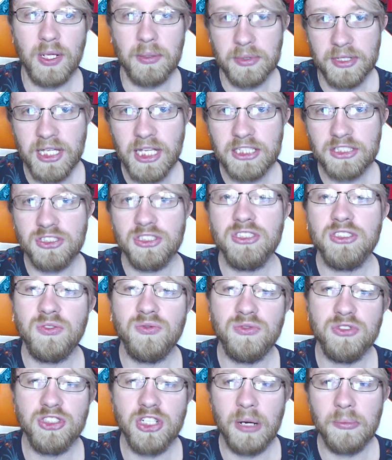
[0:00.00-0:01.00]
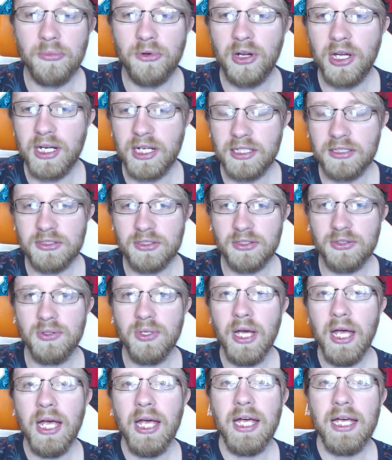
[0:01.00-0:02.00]
But let's just jump right into
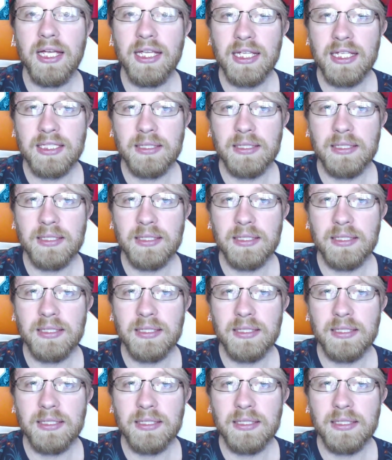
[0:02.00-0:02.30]
uh,